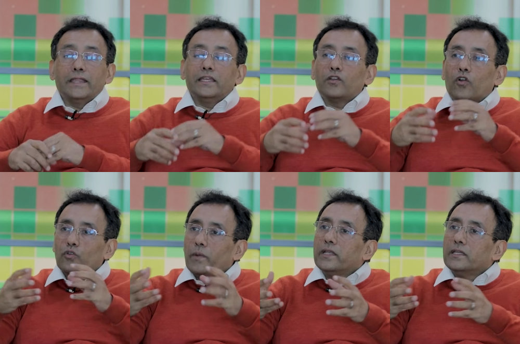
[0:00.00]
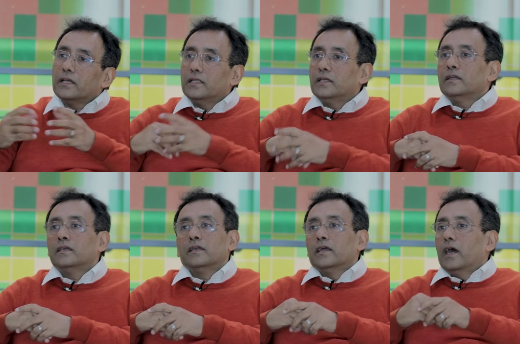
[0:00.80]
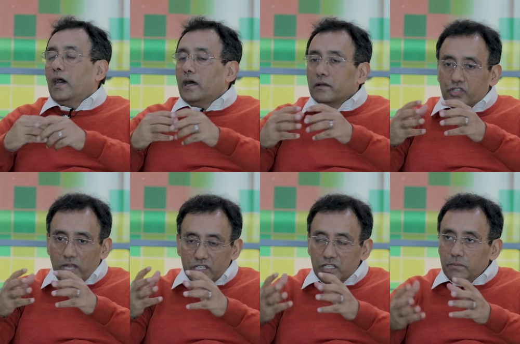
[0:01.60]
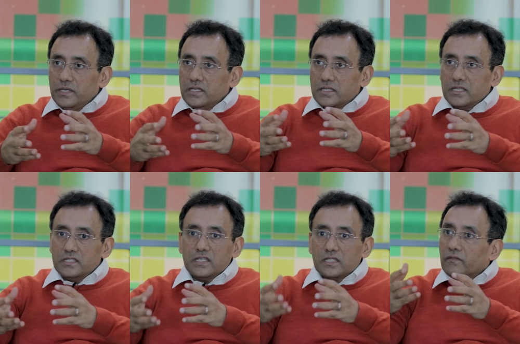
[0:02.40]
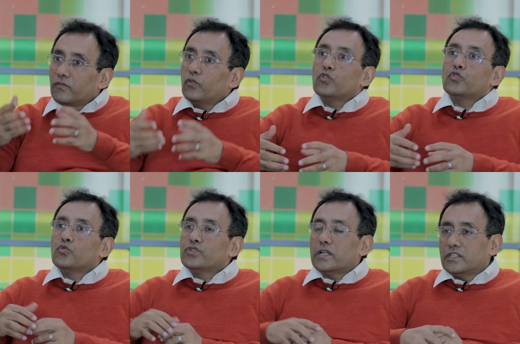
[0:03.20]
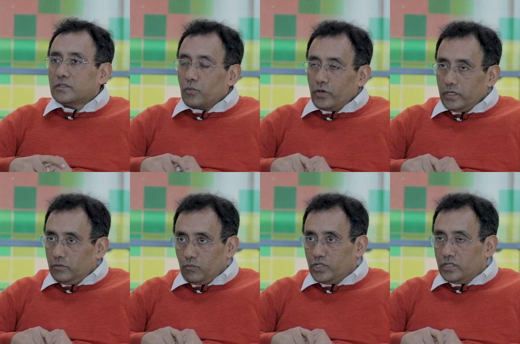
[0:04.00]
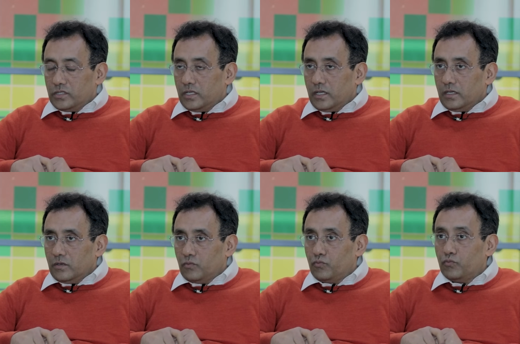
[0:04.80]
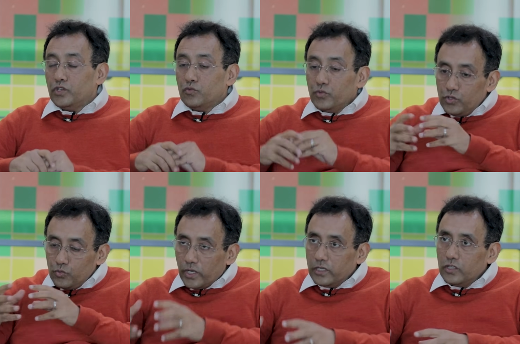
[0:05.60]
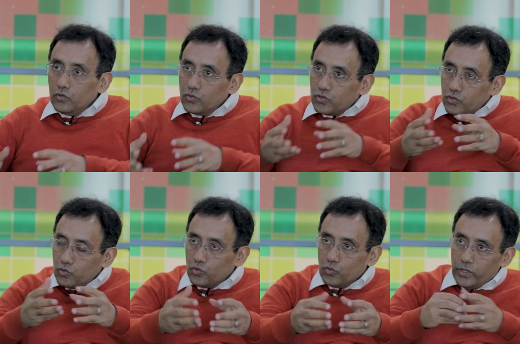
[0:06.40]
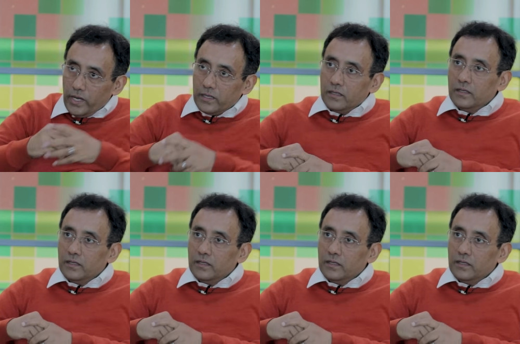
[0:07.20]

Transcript: and then automatically ChatGPT says these are the 4 tools at this point which is there, which you can use to do that.